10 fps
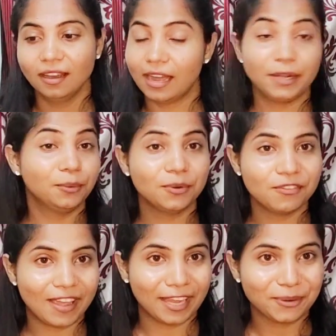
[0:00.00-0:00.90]
I don't know
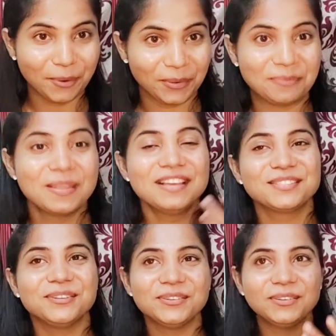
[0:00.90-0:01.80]
if I can quote it.
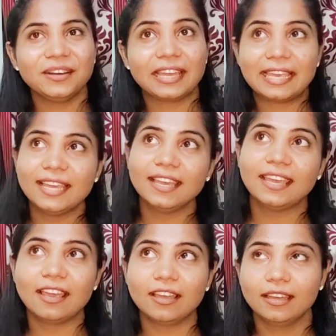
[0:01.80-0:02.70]
So he
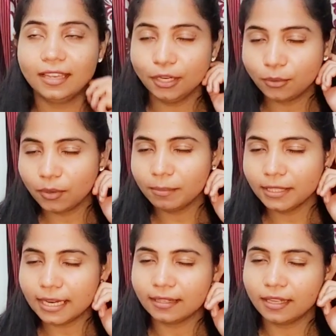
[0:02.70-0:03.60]
told me
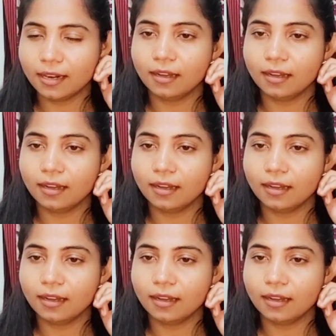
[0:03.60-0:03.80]
that